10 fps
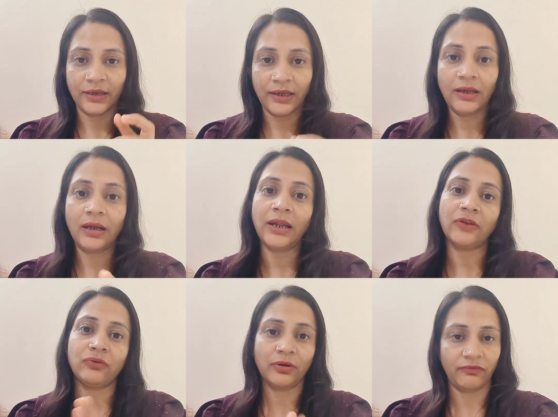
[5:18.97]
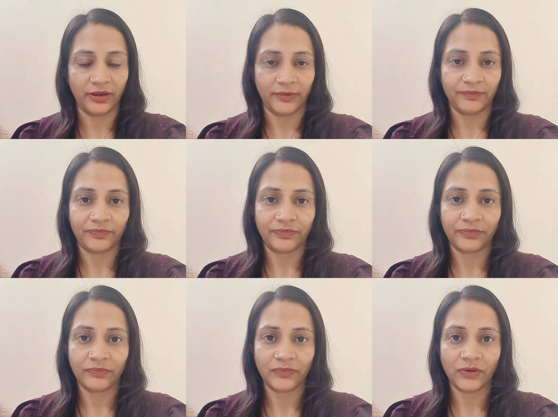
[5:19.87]
in a natural way.
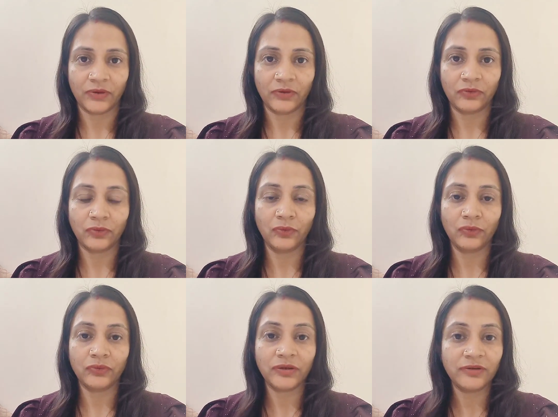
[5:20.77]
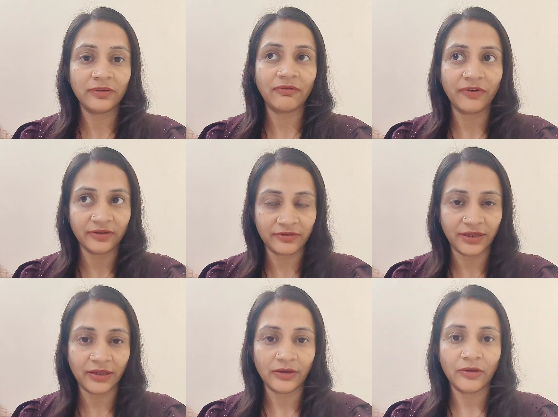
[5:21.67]
So this is the first
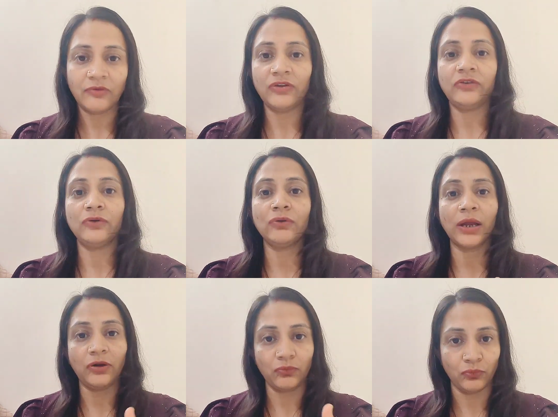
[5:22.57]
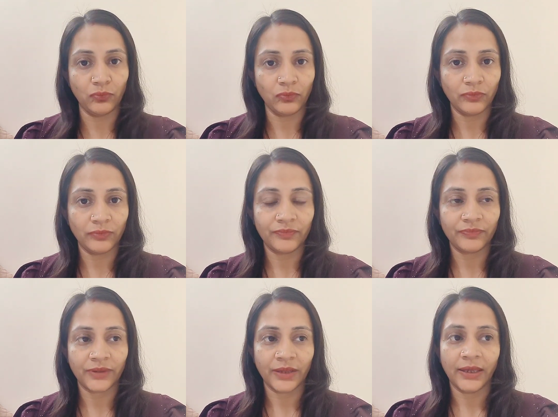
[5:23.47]
thing which you can do.
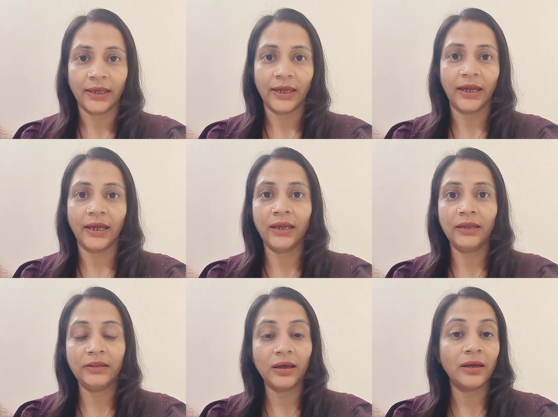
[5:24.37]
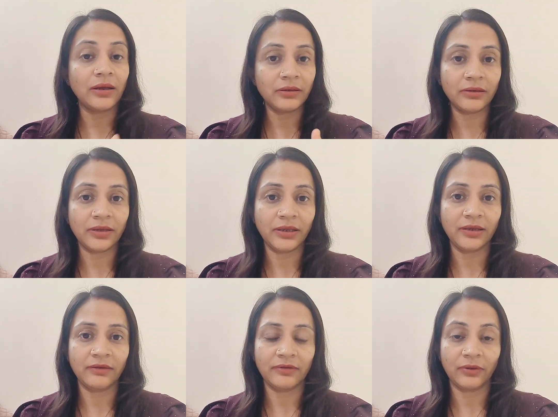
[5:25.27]
And the another thing
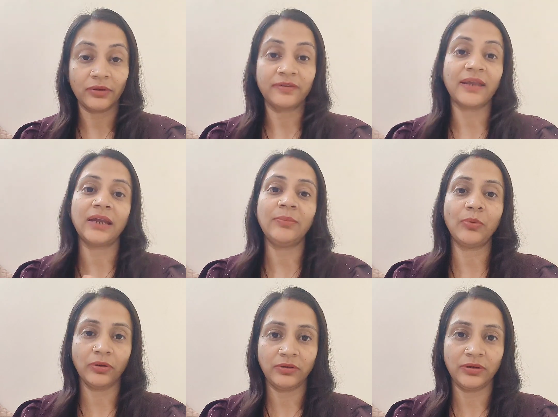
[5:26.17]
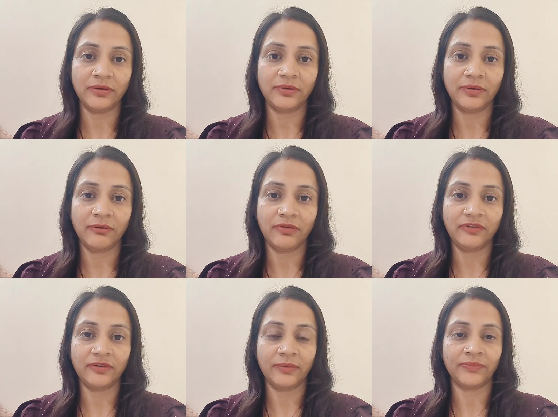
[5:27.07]
is, or the second point is,
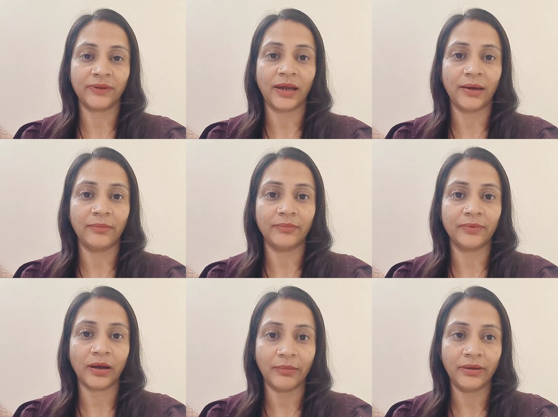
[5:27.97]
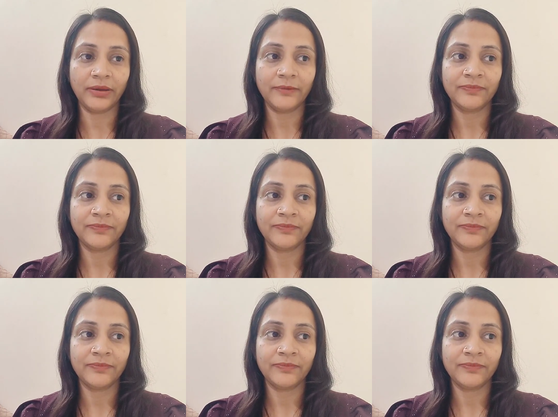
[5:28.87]
which I'm coming,